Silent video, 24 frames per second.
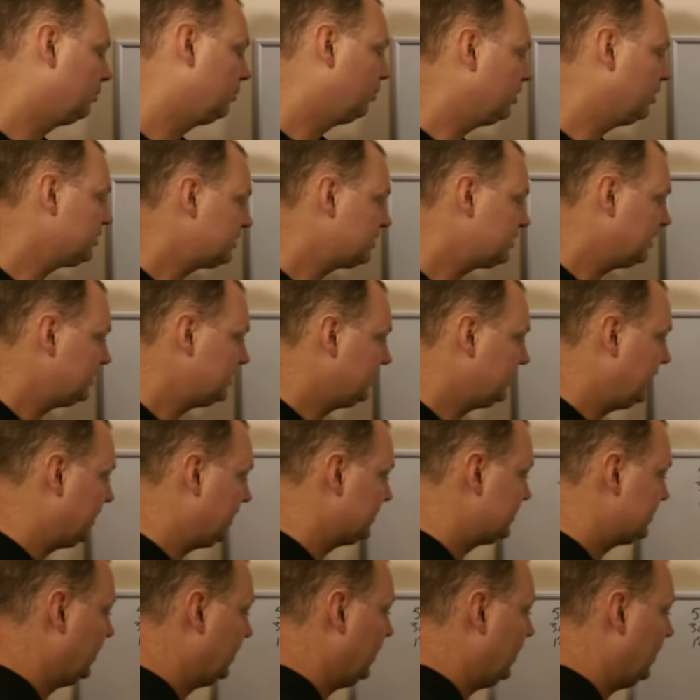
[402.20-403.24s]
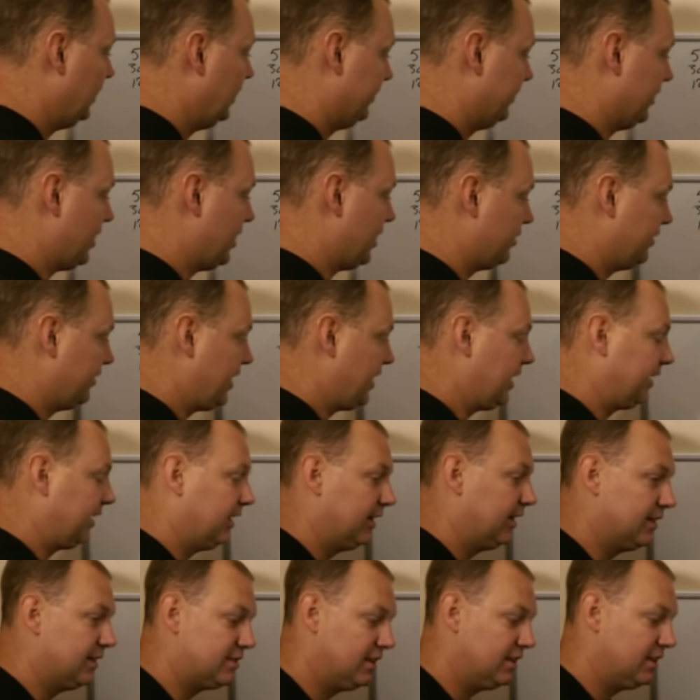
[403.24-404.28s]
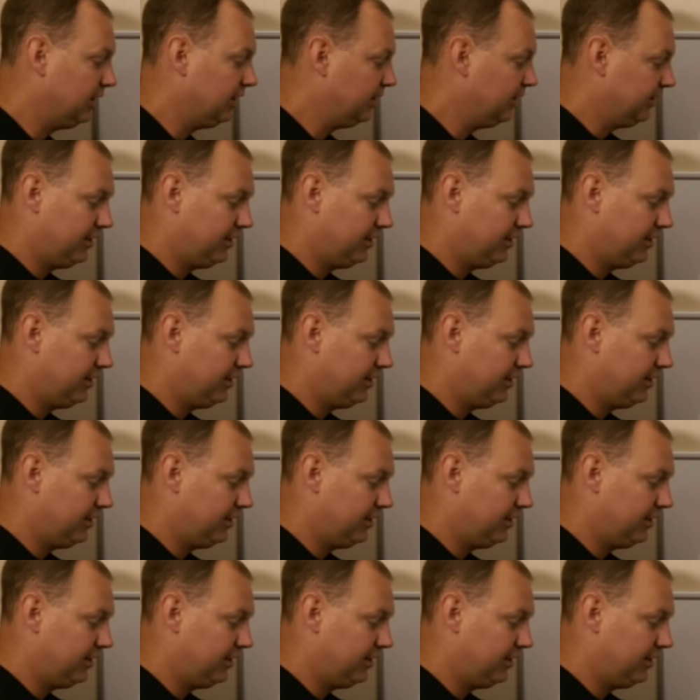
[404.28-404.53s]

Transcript: The worse this gets, the hotter that gets.